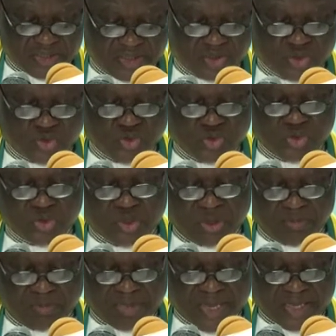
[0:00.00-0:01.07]
in suit
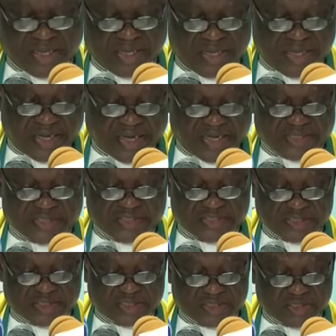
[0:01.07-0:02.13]
number
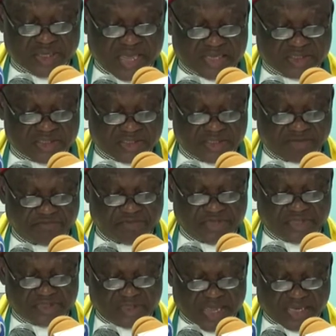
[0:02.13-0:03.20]
SC slash
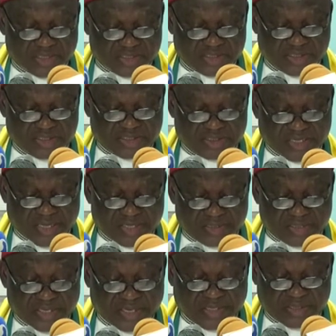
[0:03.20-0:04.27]
CV slash
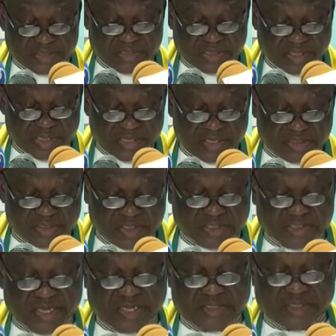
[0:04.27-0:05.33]

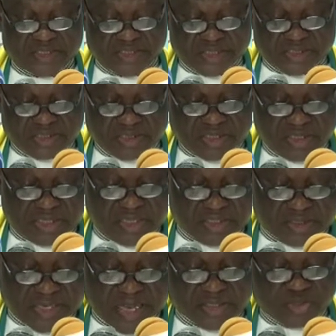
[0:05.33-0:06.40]
686
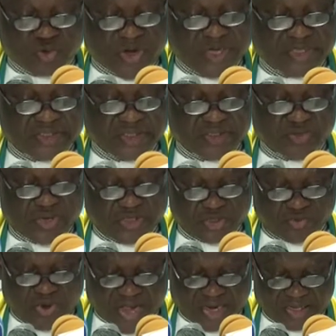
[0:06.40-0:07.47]
slash
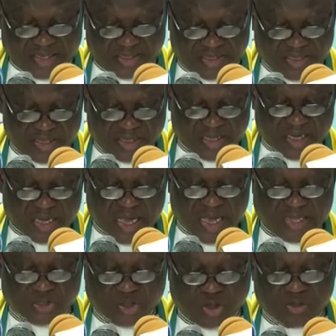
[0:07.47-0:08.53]
2021
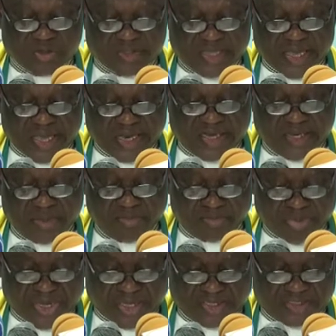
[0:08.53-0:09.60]
as contained in
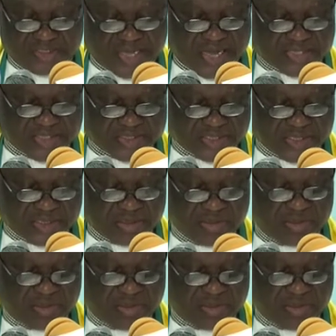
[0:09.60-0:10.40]
page 13,